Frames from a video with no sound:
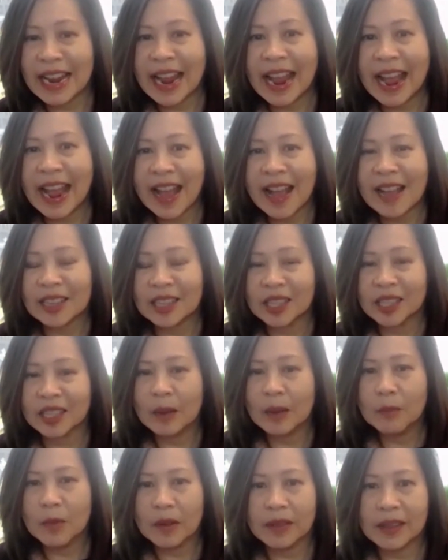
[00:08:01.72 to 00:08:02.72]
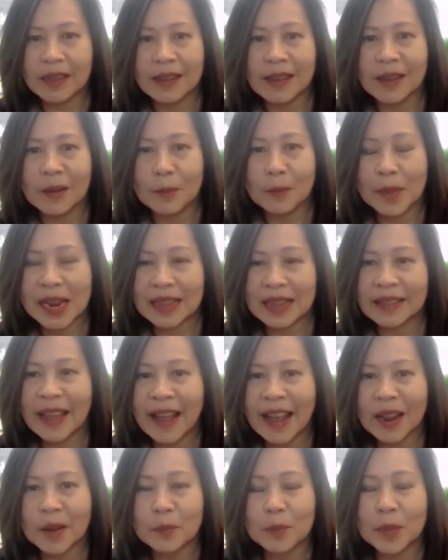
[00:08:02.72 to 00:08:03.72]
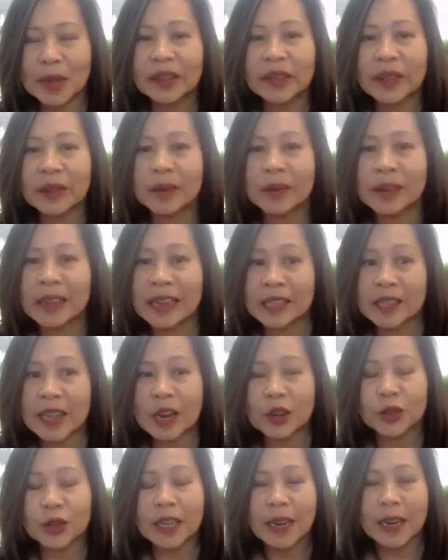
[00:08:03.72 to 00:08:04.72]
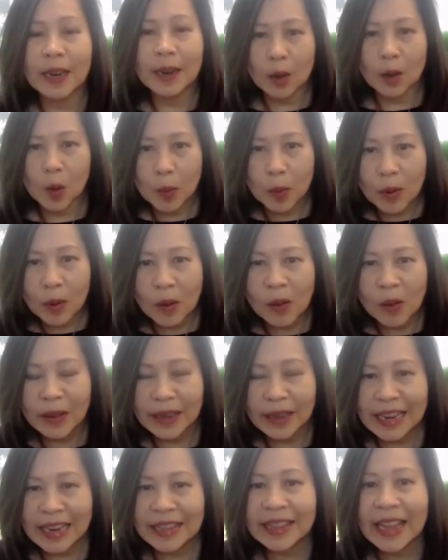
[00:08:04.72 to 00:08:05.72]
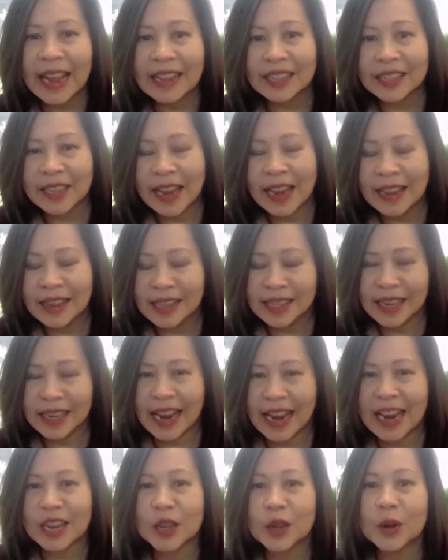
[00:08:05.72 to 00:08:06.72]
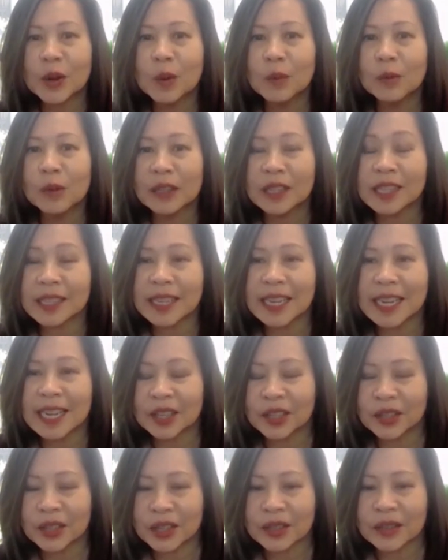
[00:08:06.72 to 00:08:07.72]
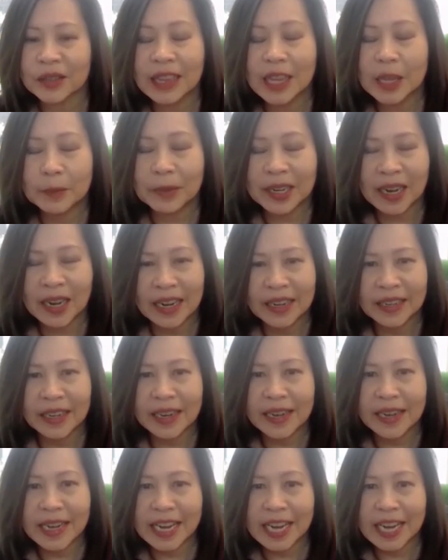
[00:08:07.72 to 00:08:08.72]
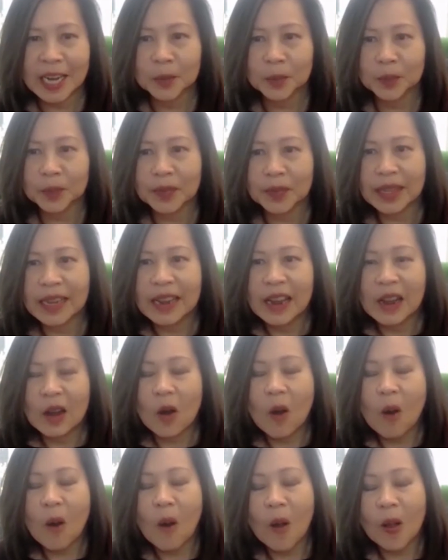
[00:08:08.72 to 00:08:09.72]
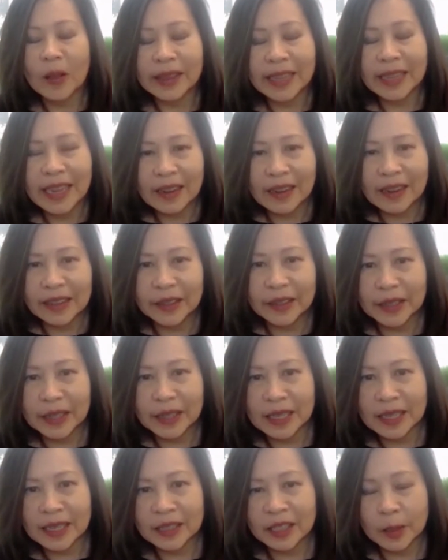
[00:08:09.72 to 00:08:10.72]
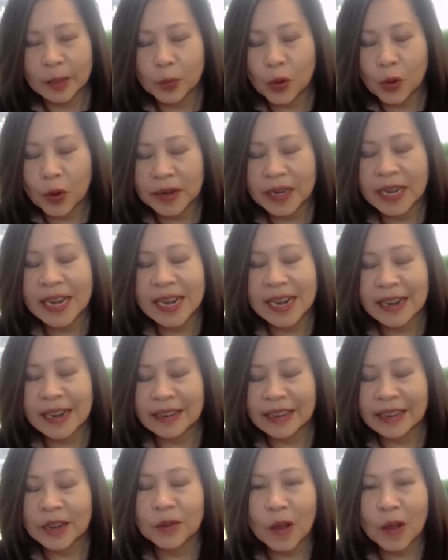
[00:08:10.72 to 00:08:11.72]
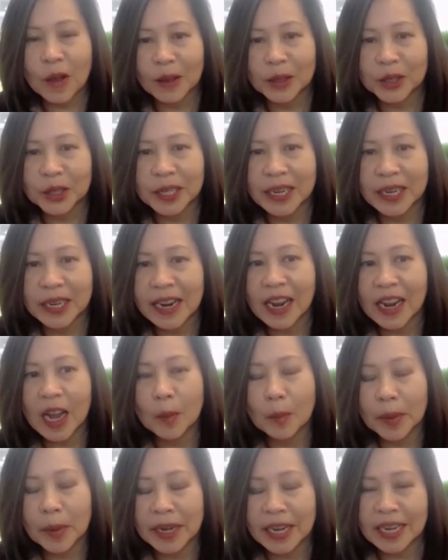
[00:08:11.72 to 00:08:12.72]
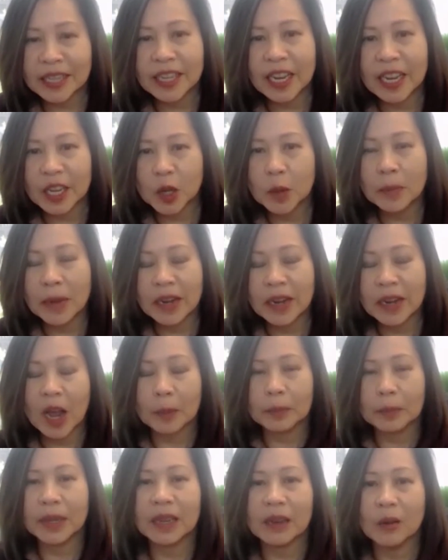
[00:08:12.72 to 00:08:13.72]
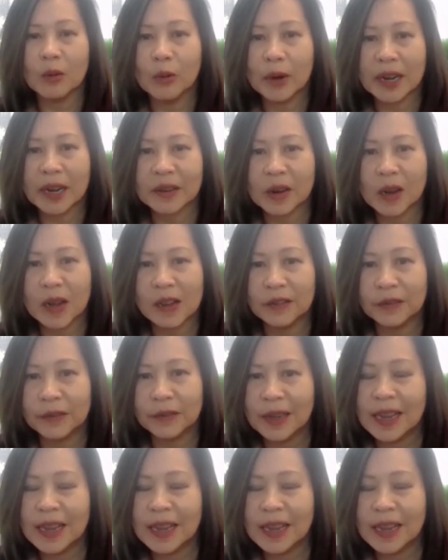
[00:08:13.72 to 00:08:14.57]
it has some of the big tech, but it's actually global in that sense. And you will see just a little bit underneath all the other supporting technology and companies that you may not be aware of.